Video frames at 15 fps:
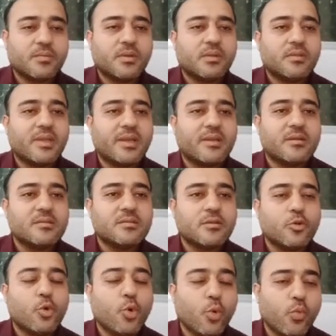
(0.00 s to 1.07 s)
that is
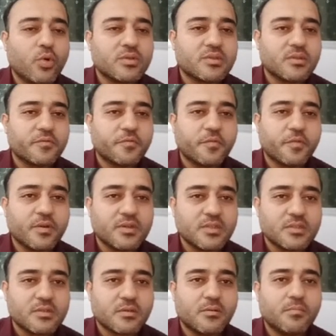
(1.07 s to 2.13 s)
who was the first
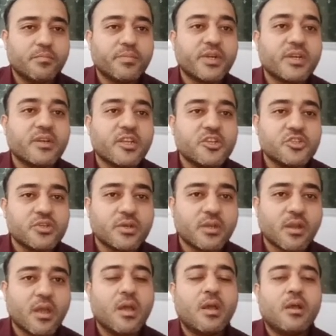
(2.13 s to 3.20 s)
Britisher
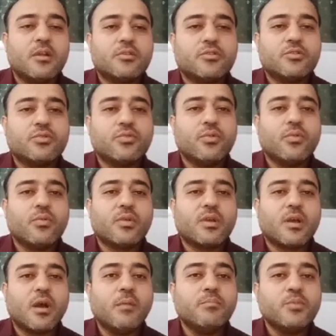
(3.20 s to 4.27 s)
to
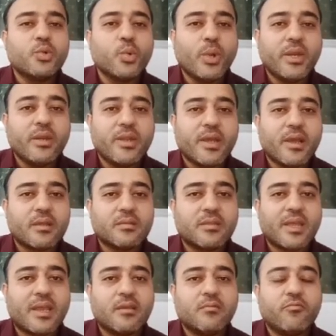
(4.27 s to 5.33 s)
come to India,
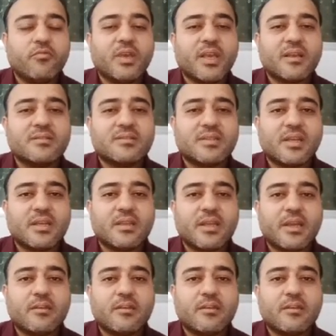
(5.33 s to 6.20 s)
then we can say that